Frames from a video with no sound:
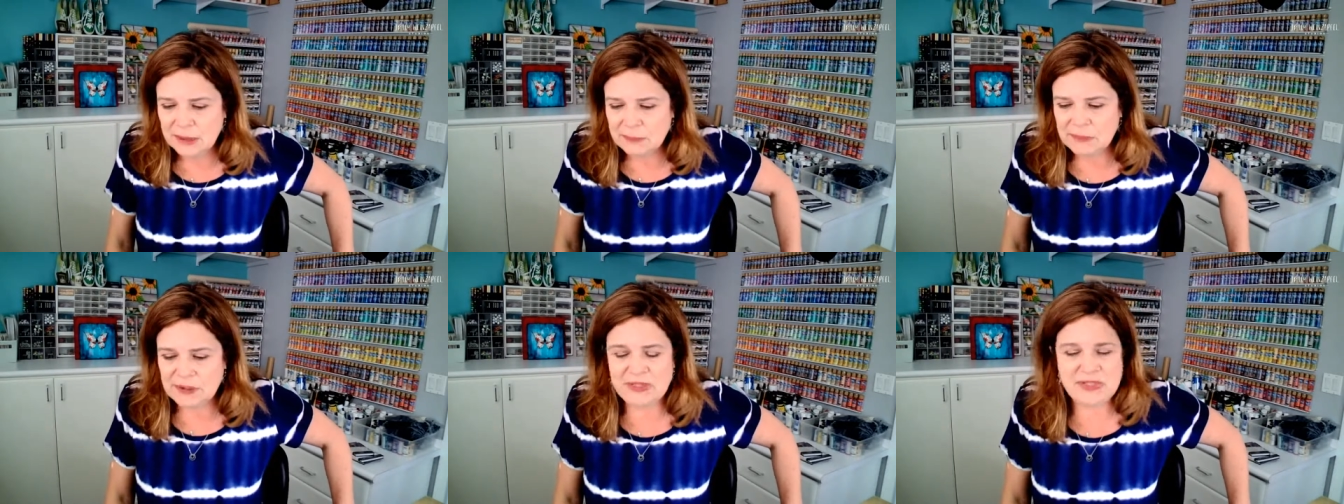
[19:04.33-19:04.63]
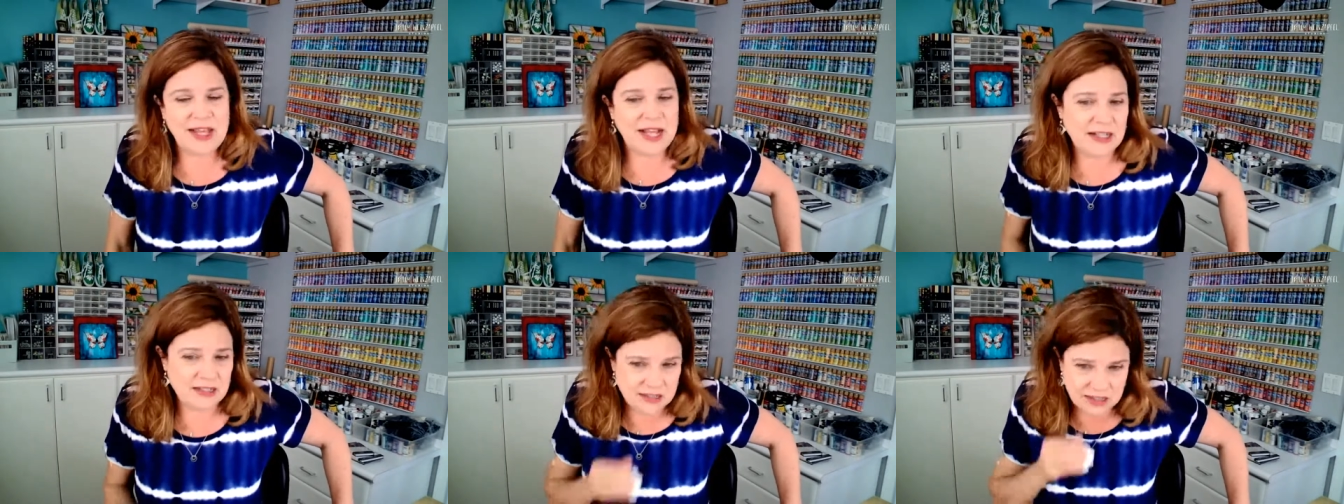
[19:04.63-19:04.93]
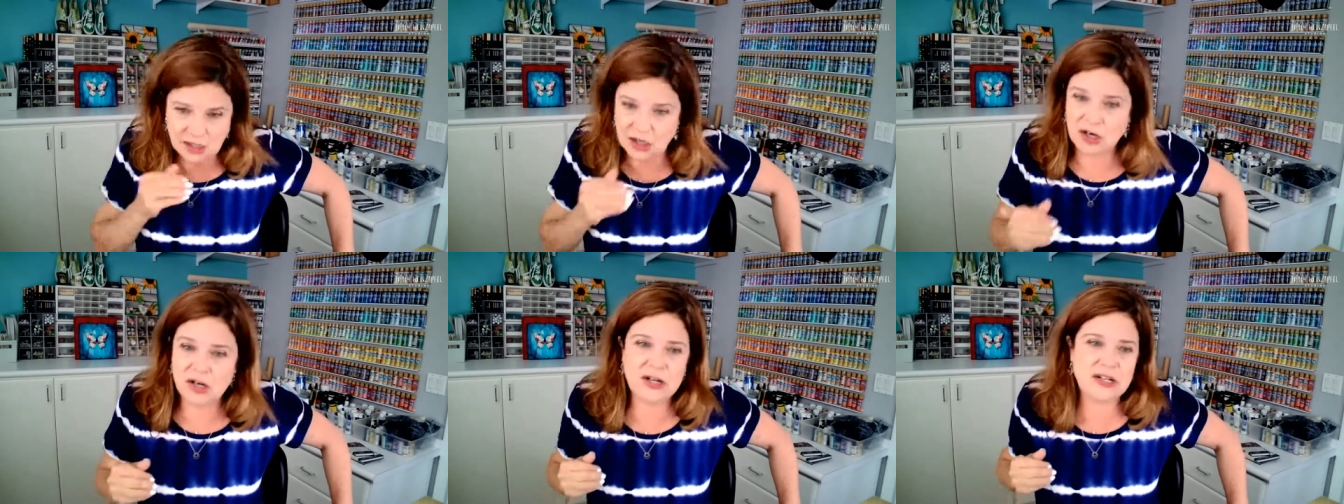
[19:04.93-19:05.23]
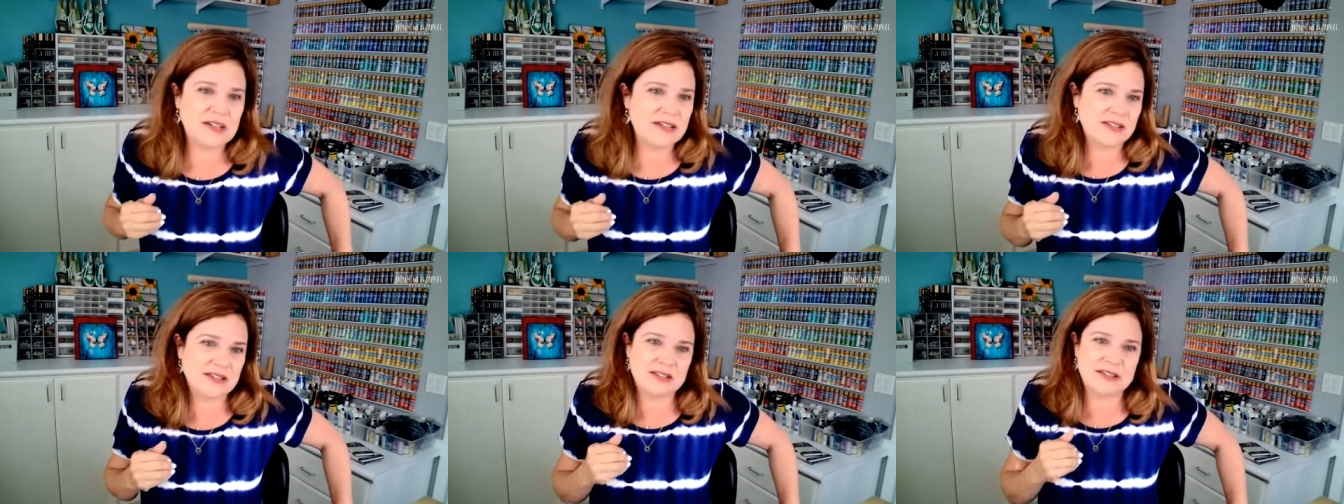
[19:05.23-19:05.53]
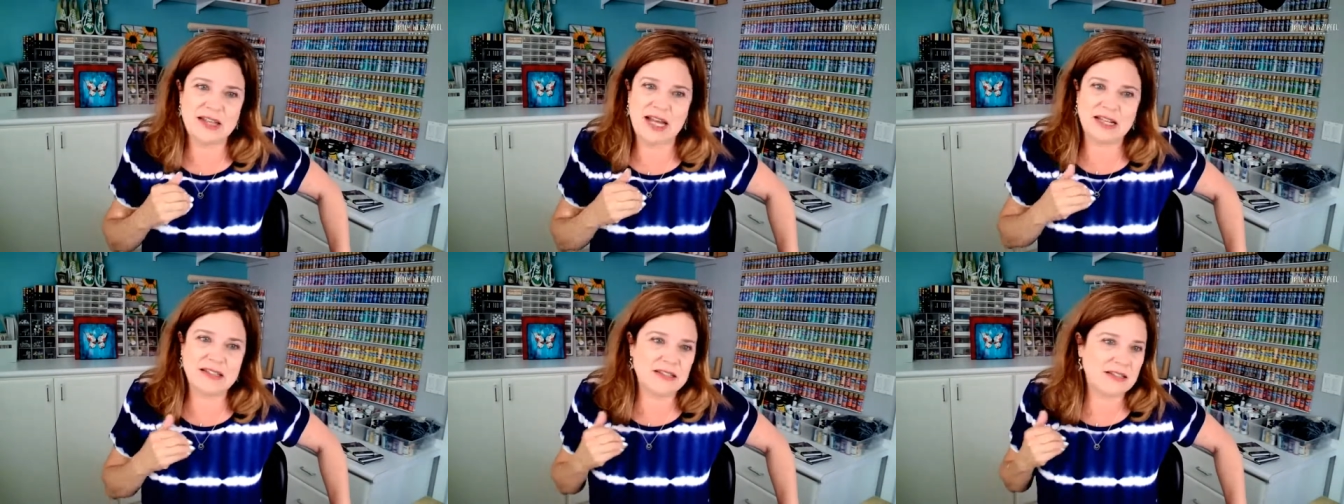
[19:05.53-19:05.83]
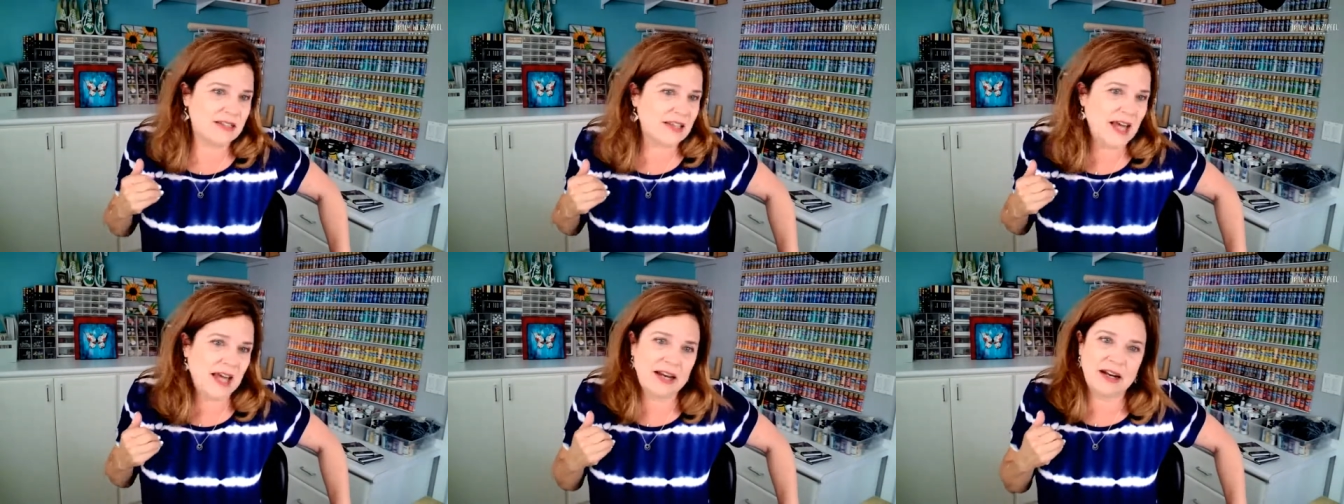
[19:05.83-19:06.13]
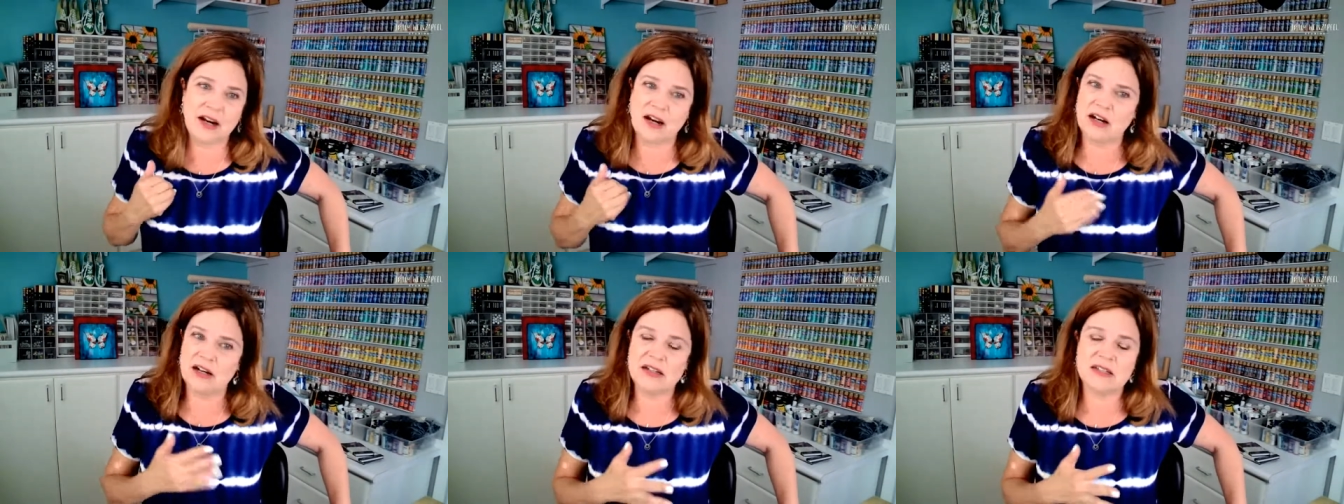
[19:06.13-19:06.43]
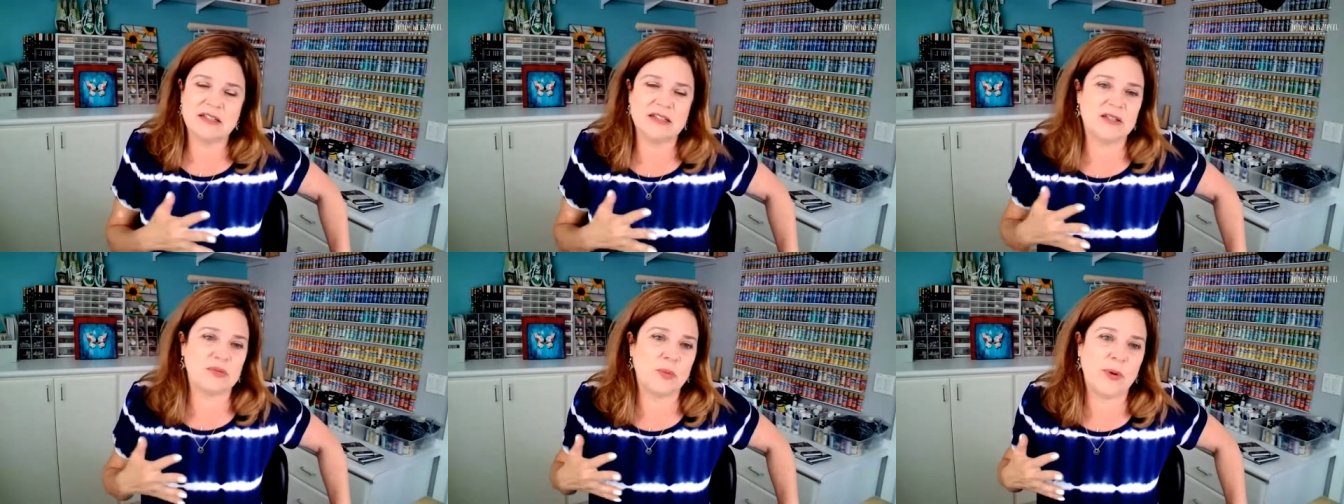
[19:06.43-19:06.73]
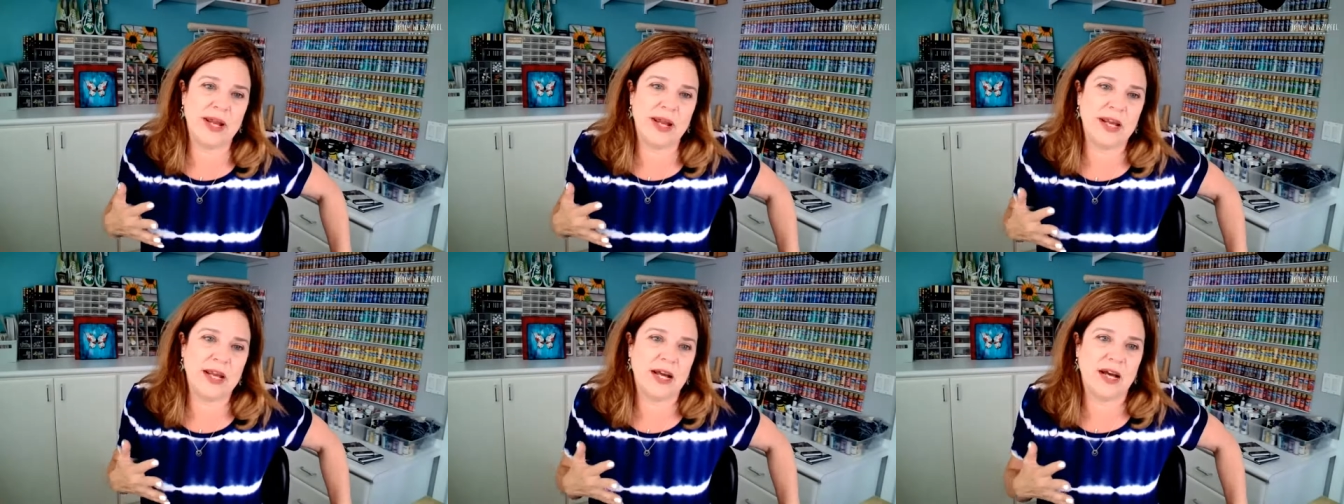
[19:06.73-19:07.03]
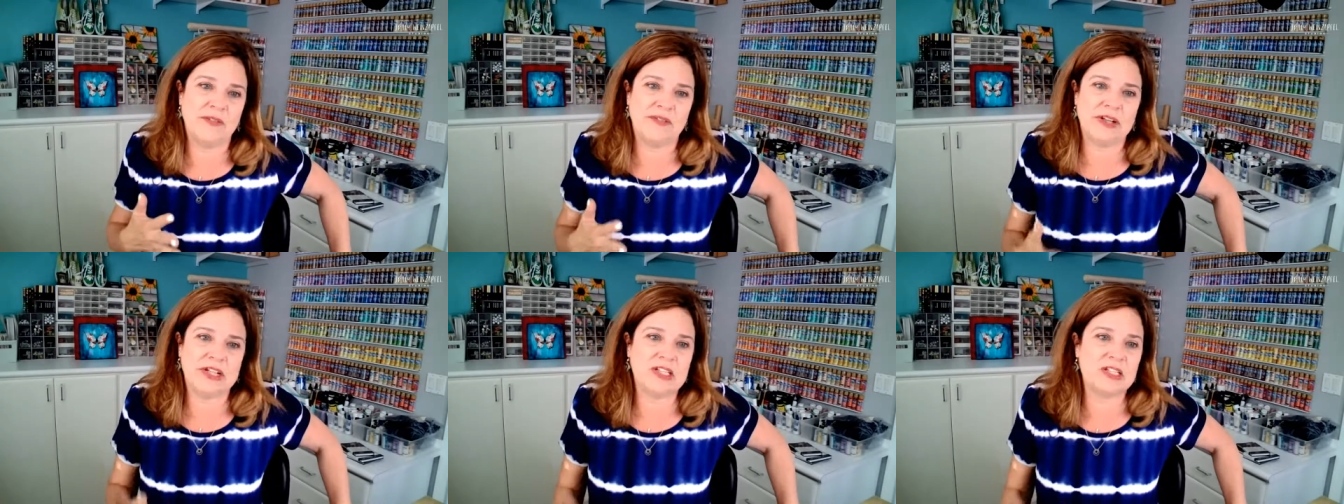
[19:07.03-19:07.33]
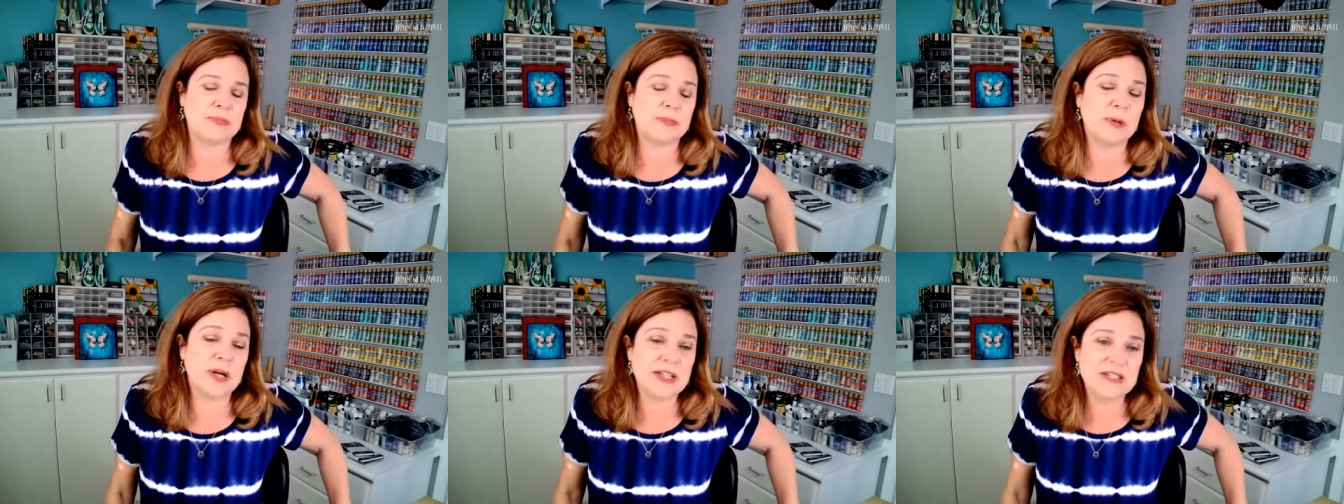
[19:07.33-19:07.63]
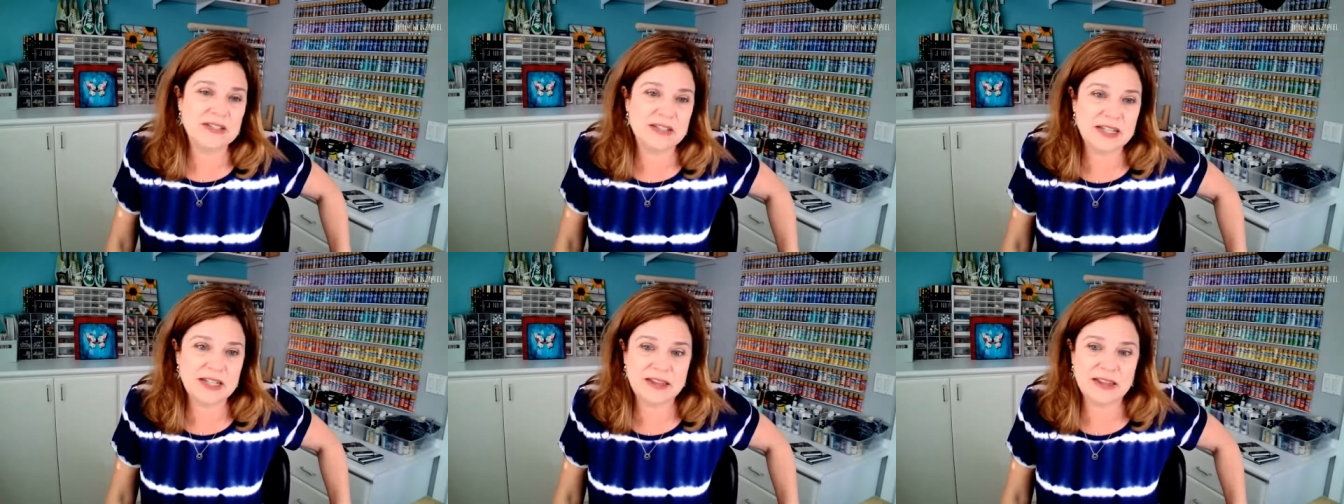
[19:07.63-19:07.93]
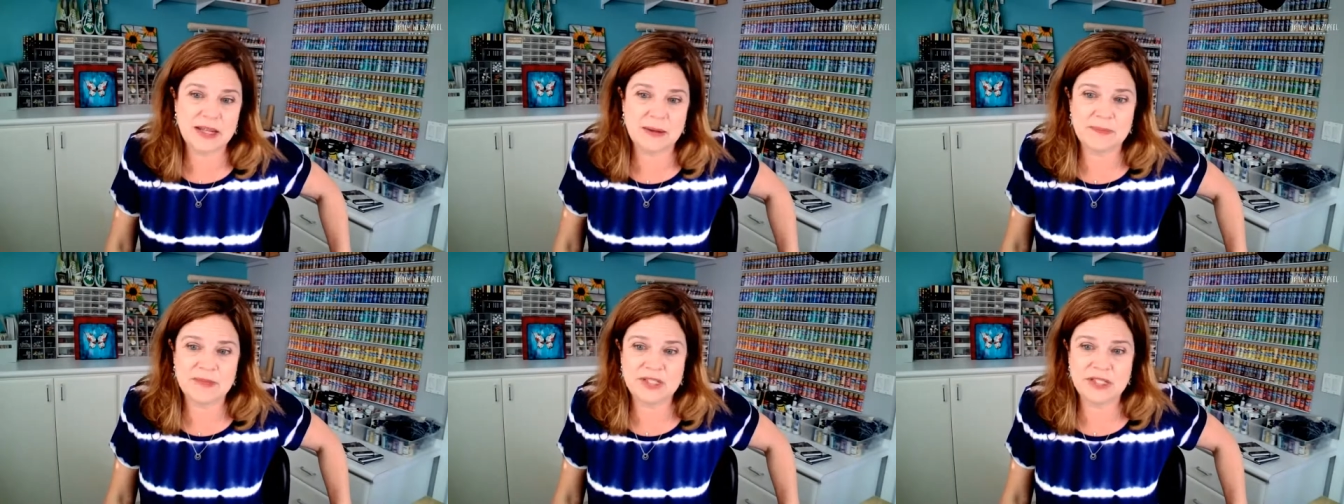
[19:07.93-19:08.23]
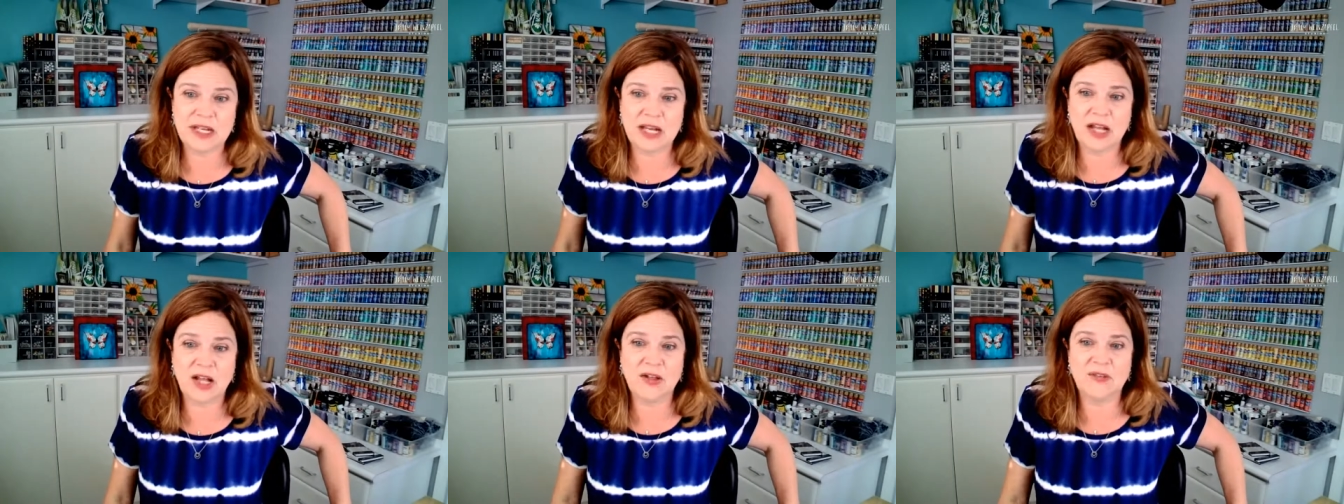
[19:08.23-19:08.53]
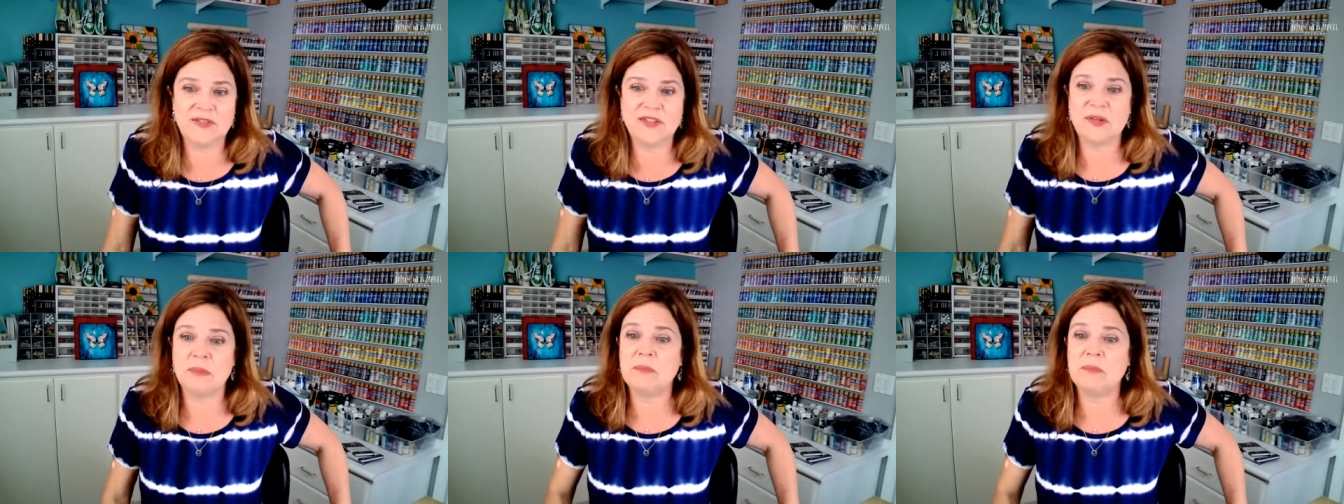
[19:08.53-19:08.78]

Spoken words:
But that's that artist's way of expressing themselves.